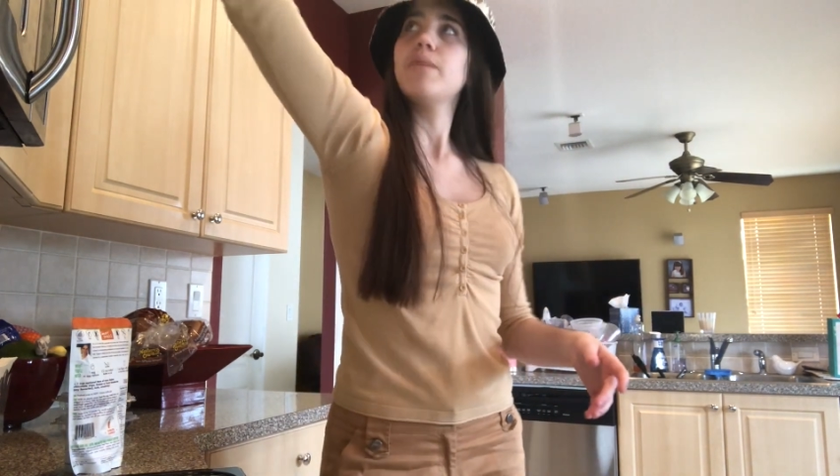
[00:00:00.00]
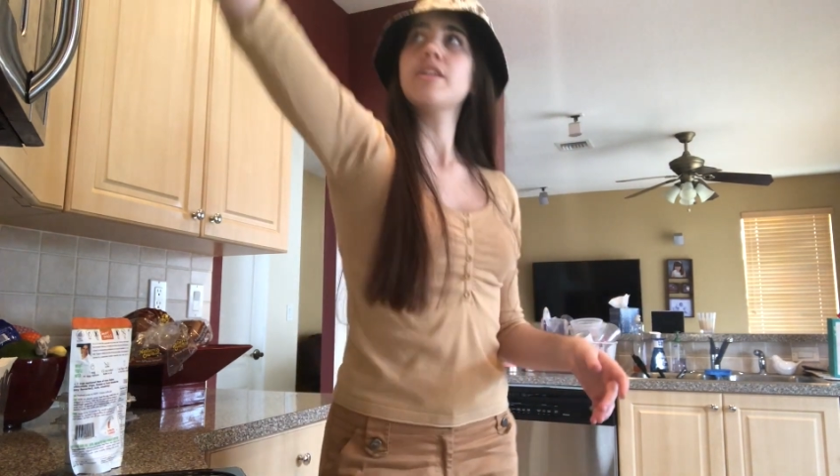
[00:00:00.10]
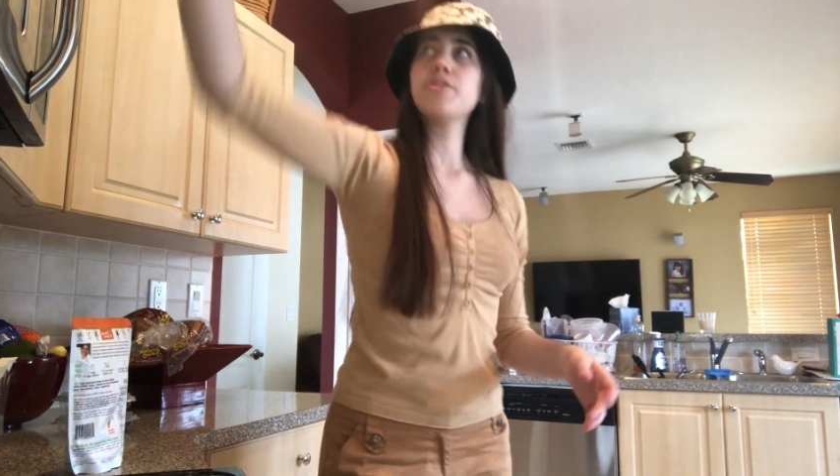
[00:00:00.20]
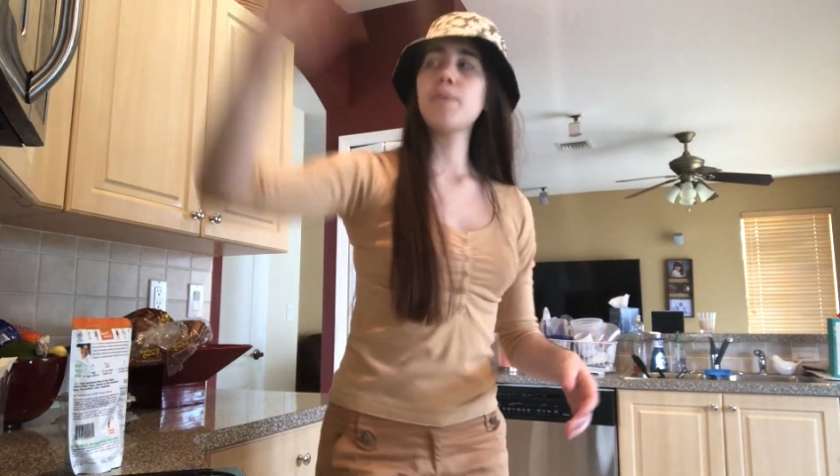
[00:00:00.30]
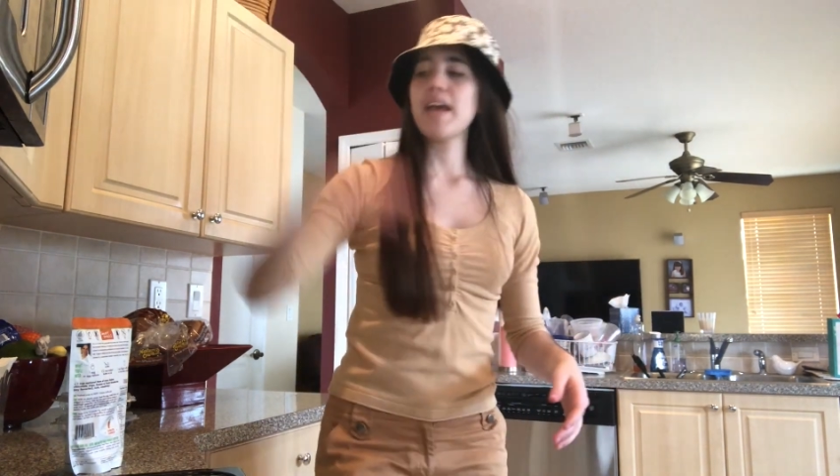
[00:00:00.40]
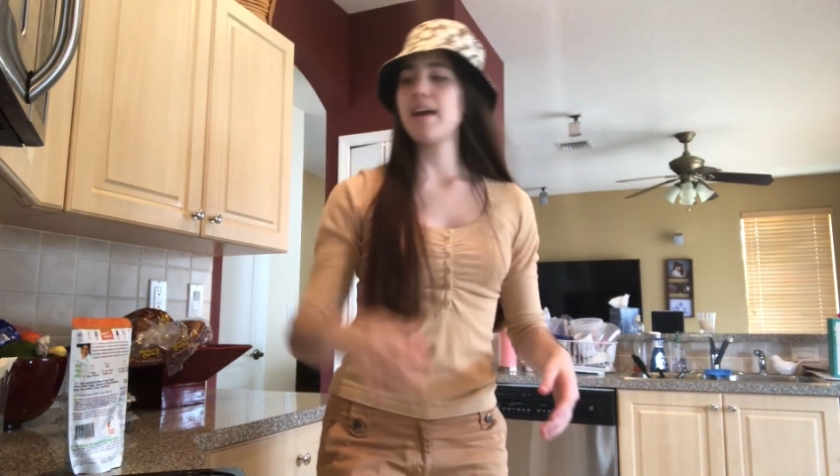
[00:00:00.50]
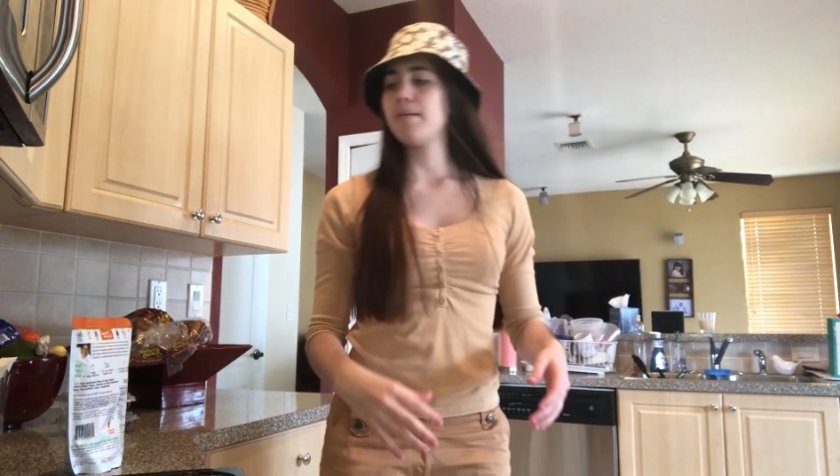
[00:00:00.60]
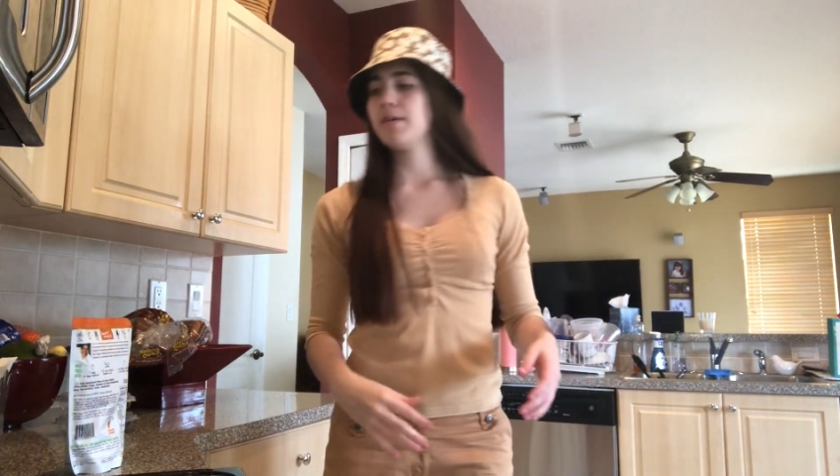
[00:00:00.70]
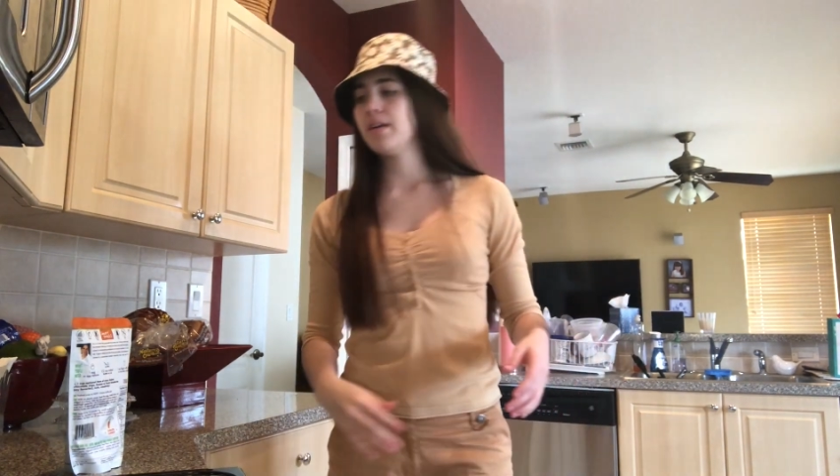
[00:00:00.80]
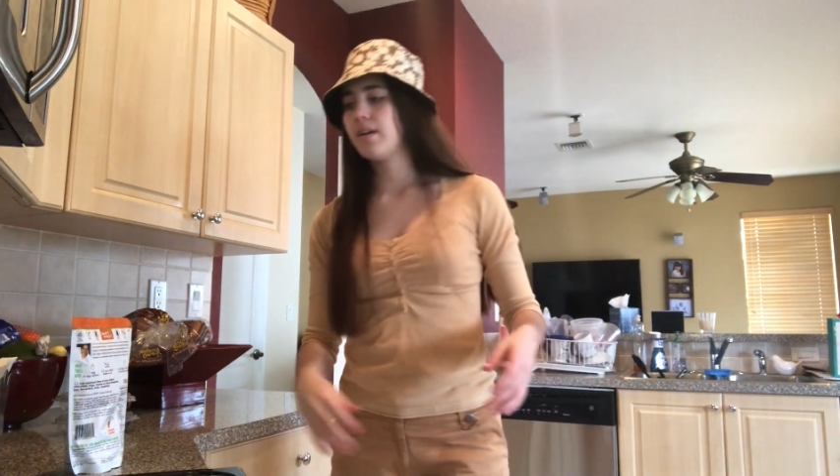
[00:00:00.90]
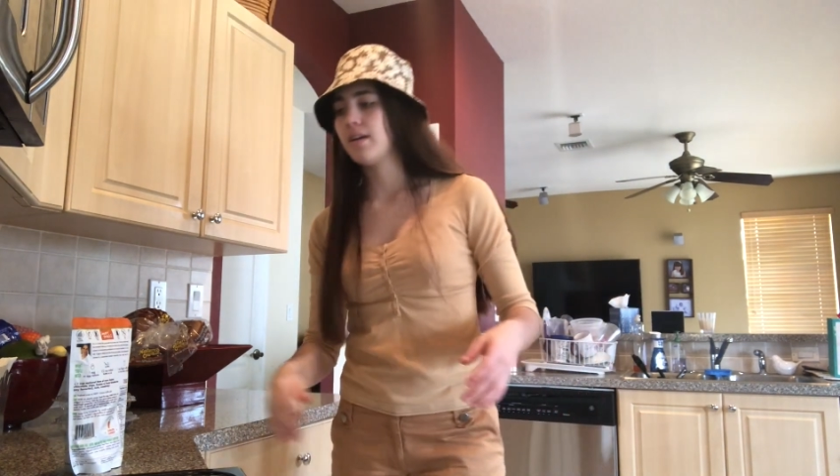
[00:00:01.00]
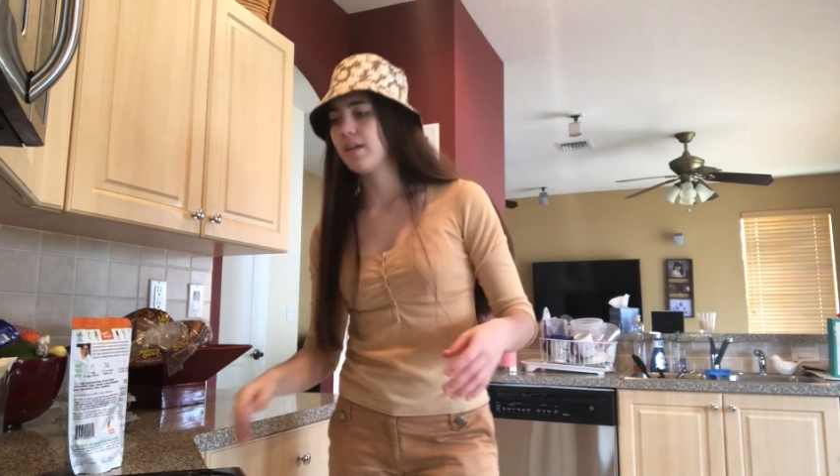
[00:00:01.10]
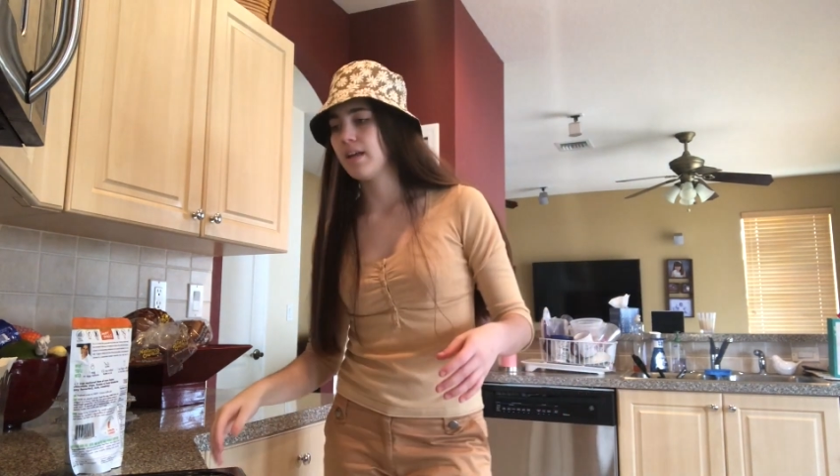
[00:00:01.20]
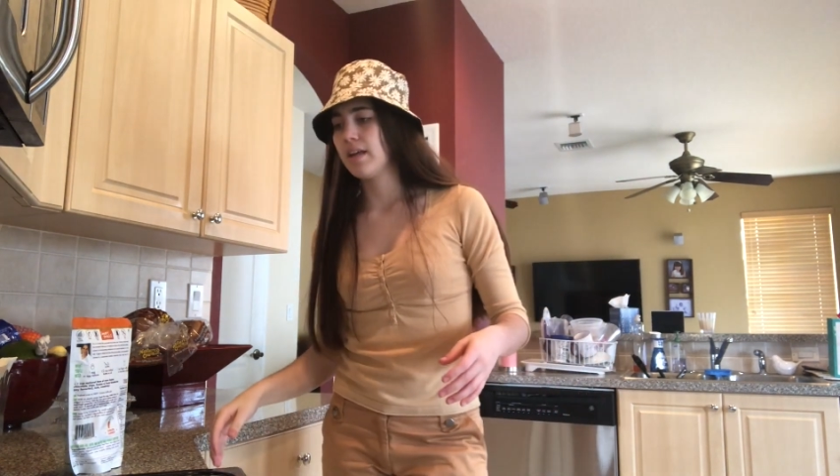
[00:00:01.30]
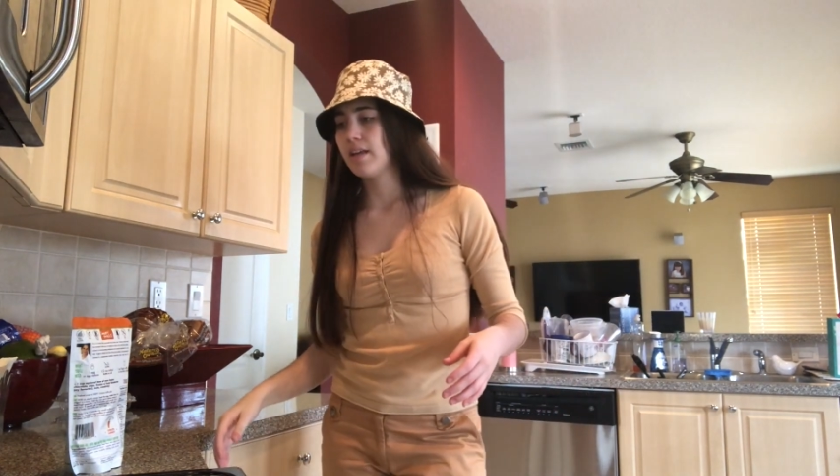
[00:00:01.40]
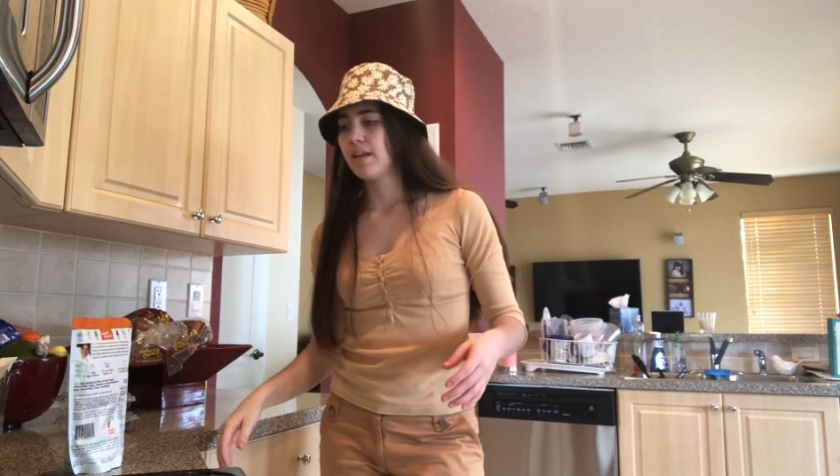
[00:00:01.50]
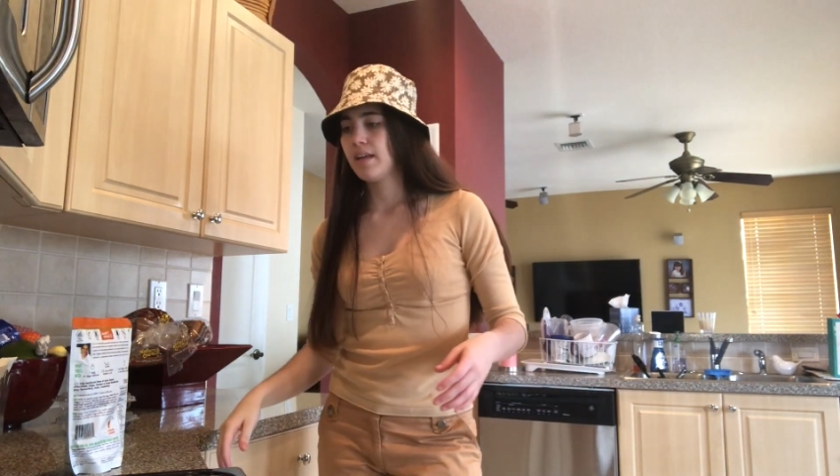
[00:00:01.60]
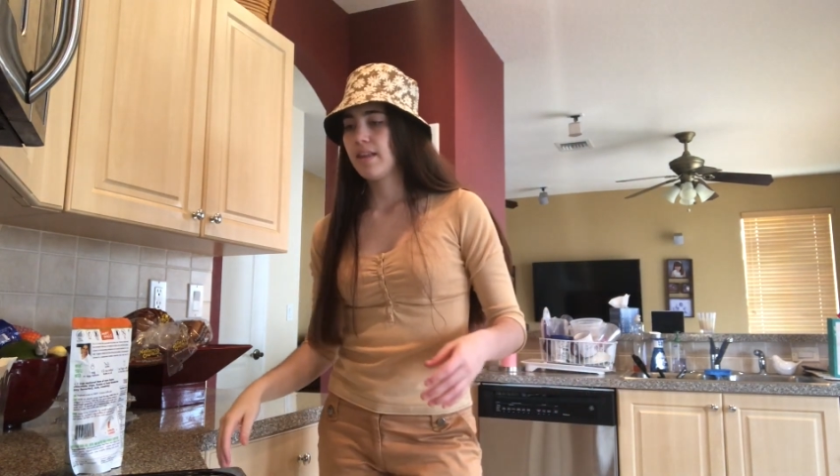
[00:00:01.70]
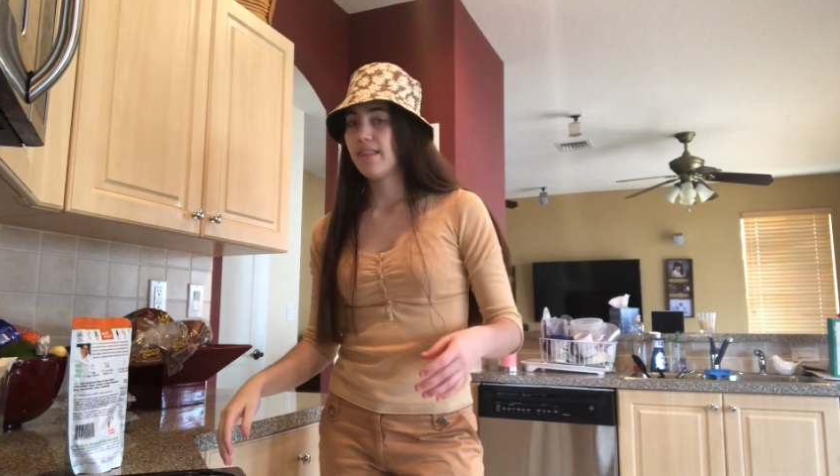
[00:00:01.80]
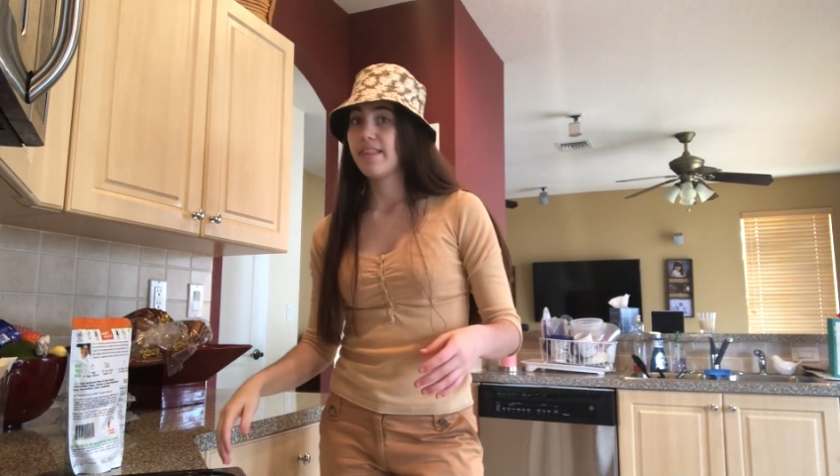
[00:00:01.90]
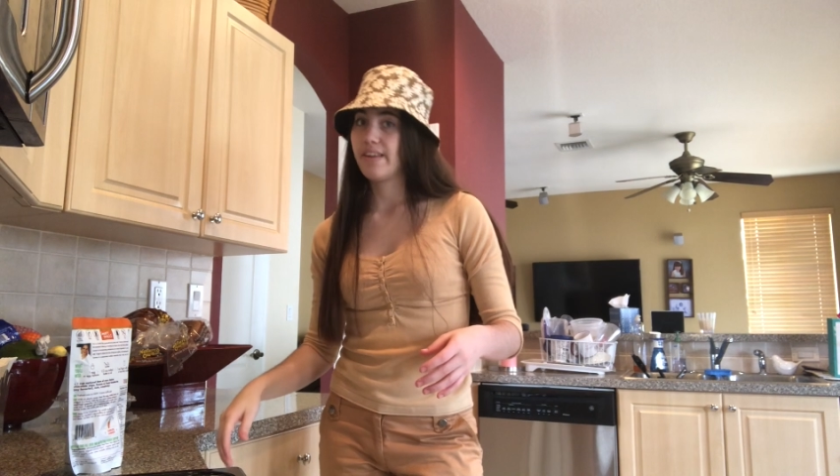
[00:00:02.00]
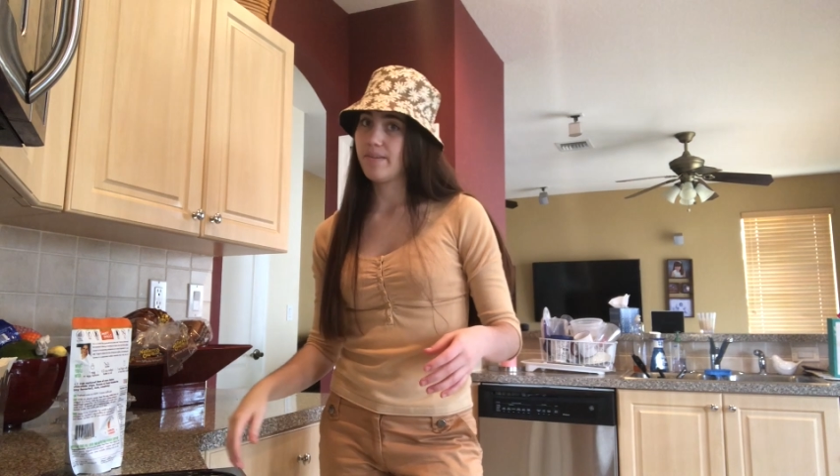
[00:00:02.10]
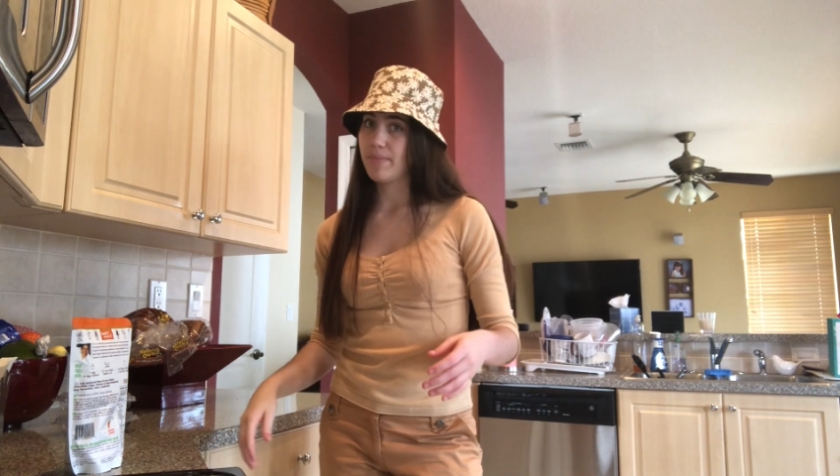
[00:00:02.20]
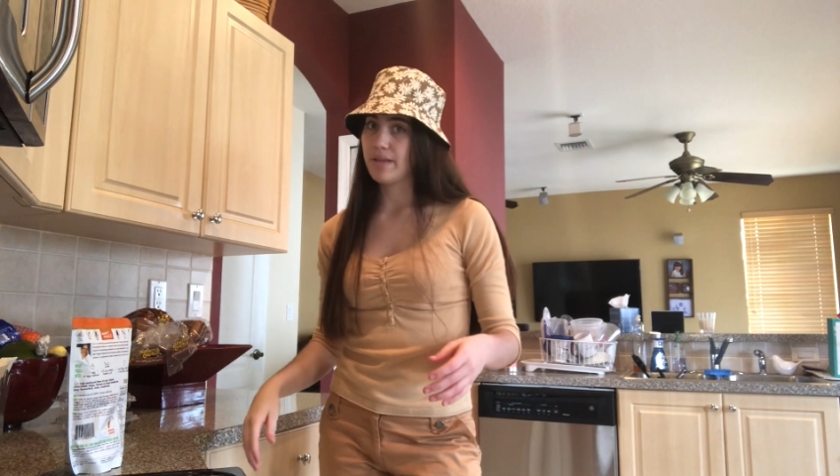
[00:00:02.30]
much pan than be